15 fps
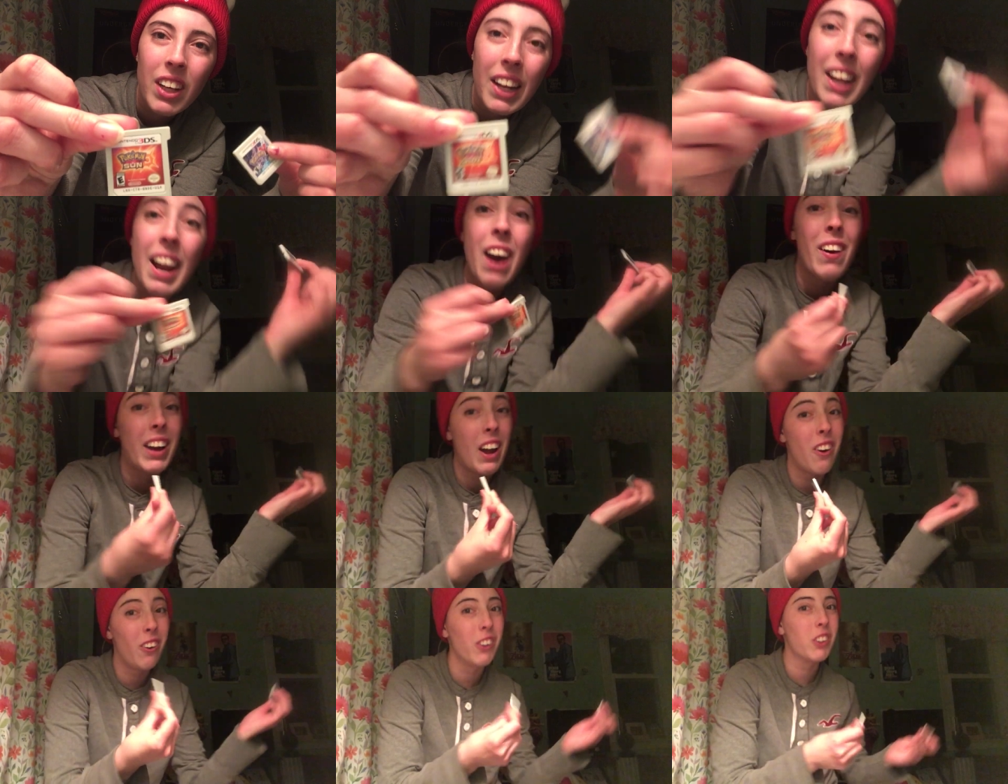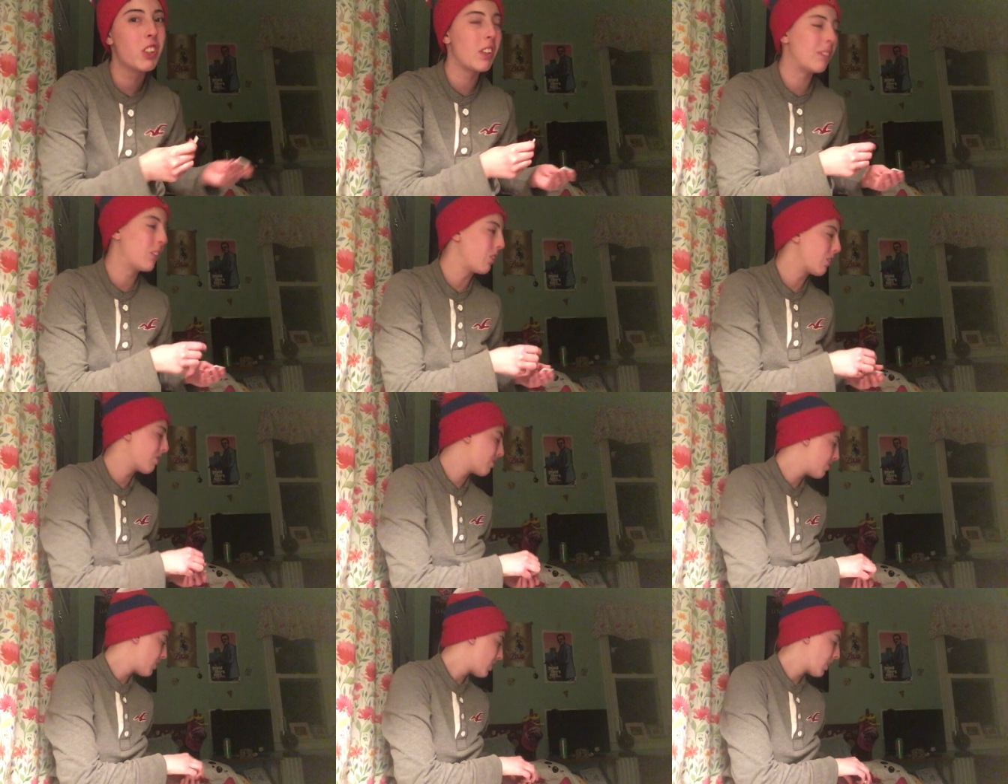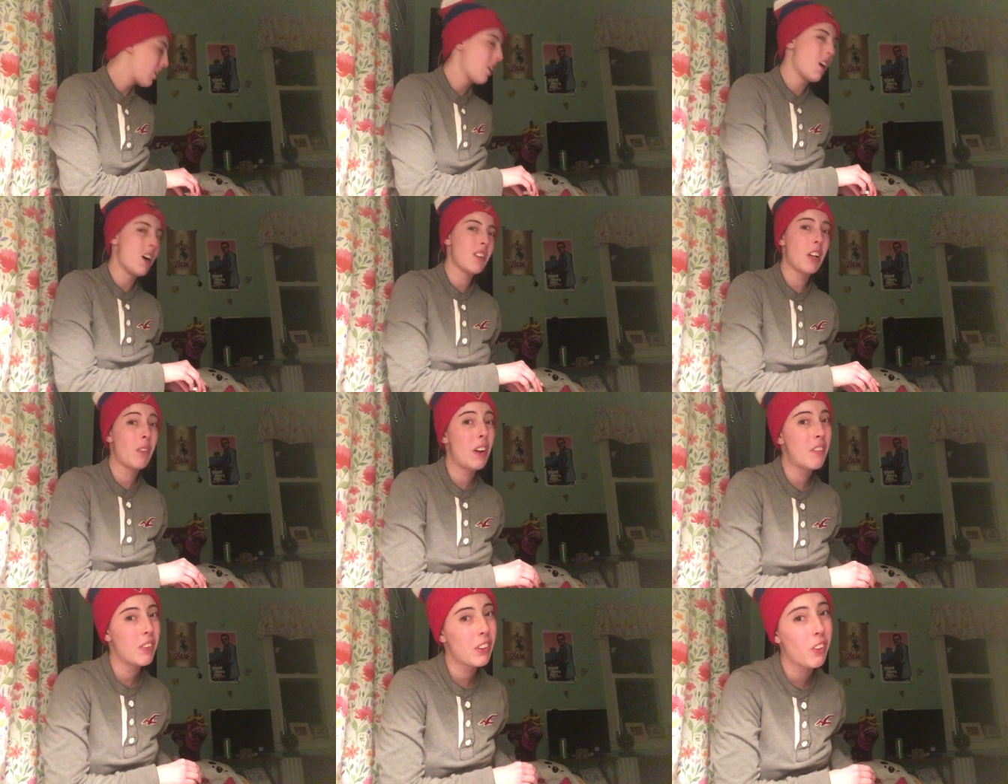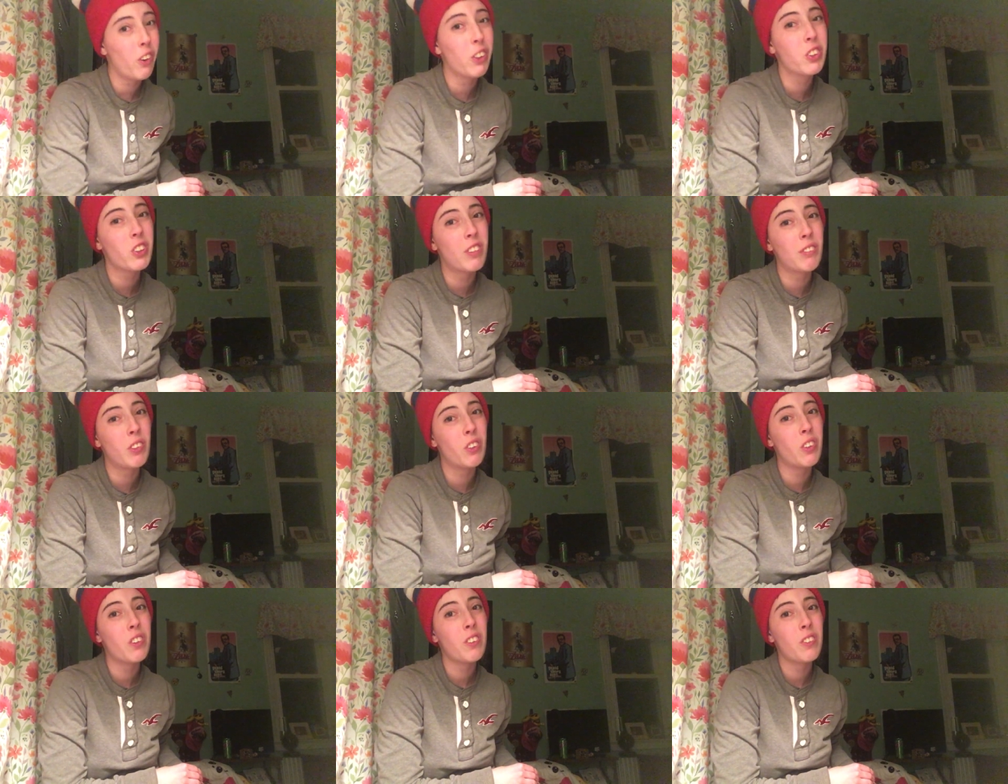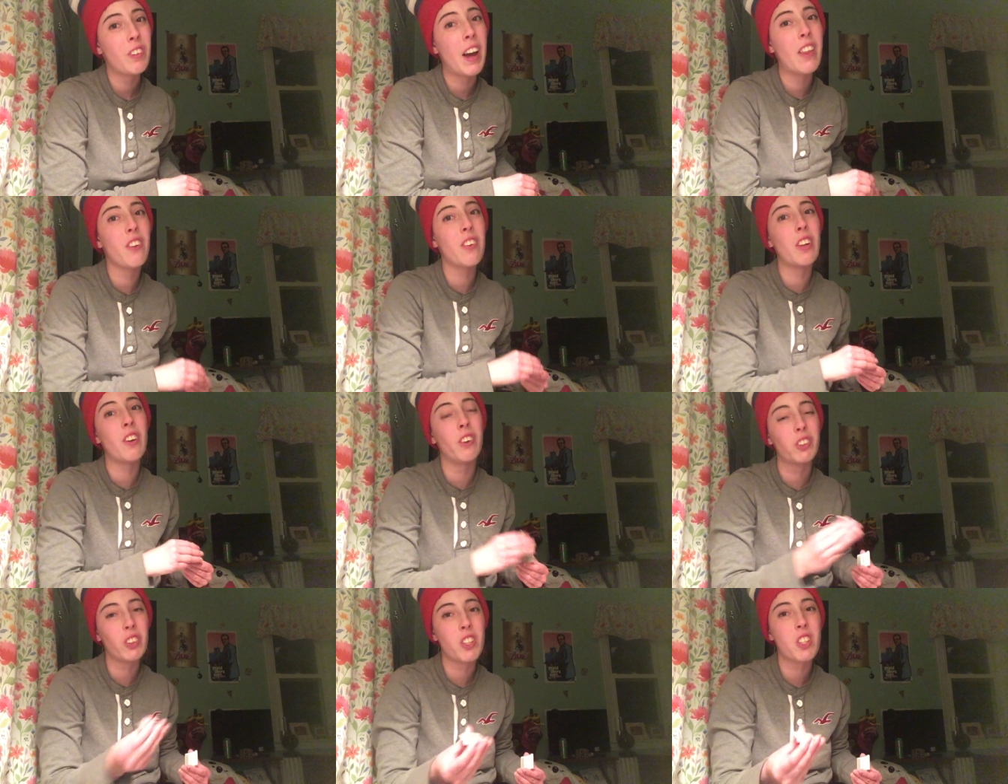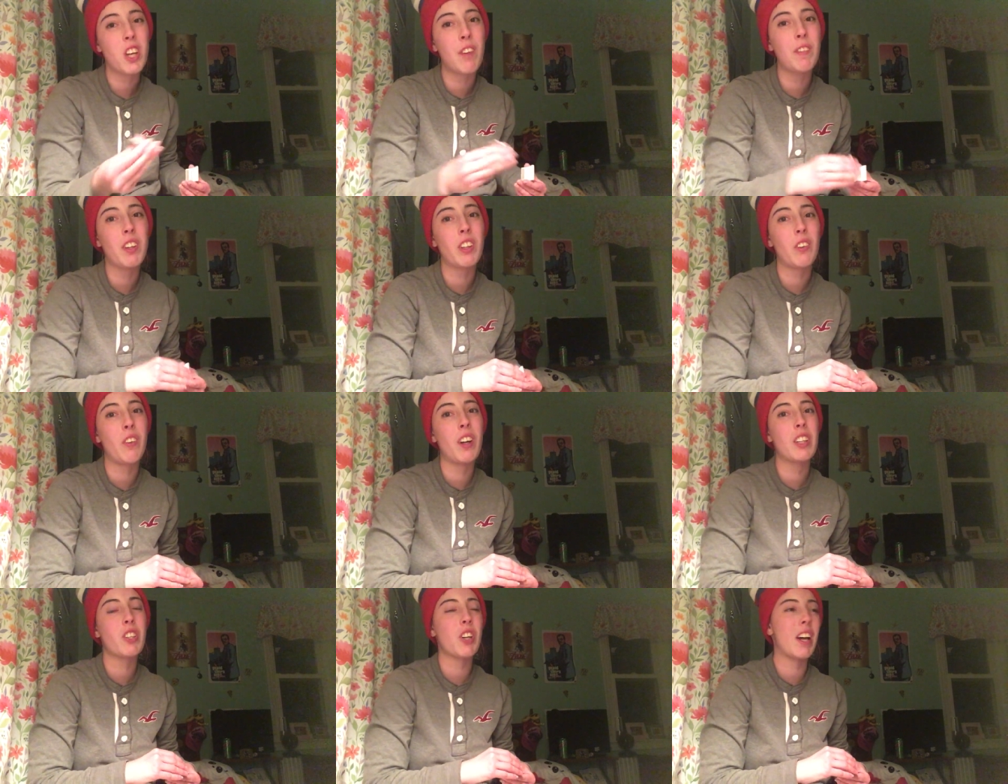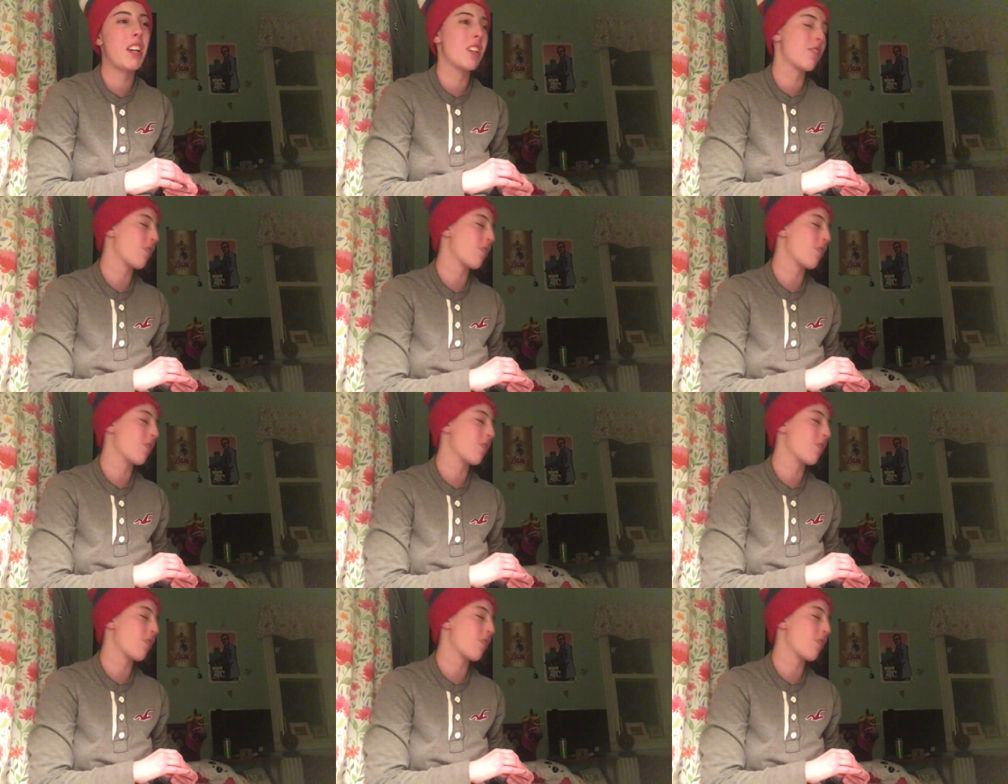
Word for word: And then now I got Ultra Moon. Because I went with Ultra Moon rather than Ultra Sun because I wanted to try a